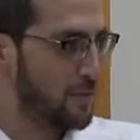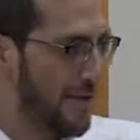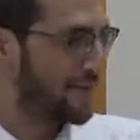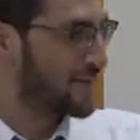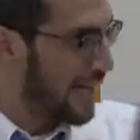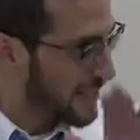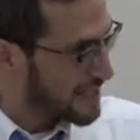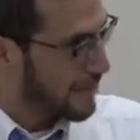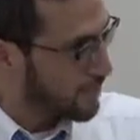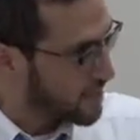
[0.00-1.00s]
The man does not
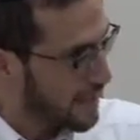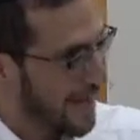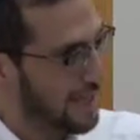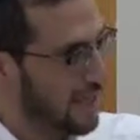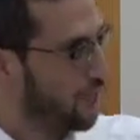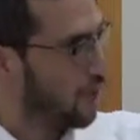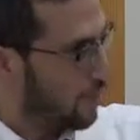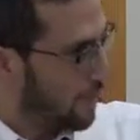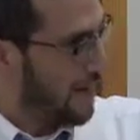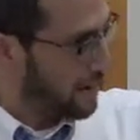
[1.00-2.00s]
accept with his lighting, and therefore
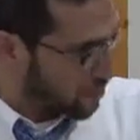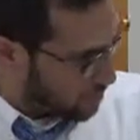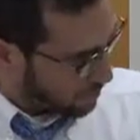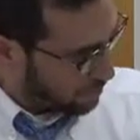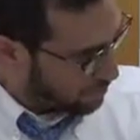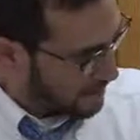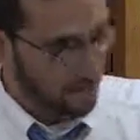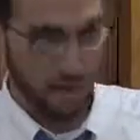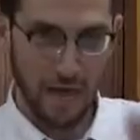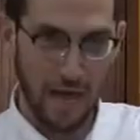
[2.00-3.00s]
a man should make
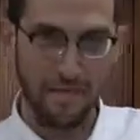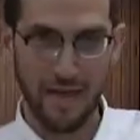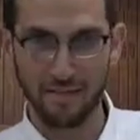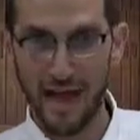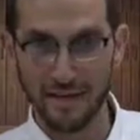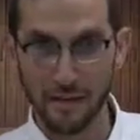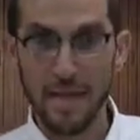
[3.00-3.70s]
the bracha and then light.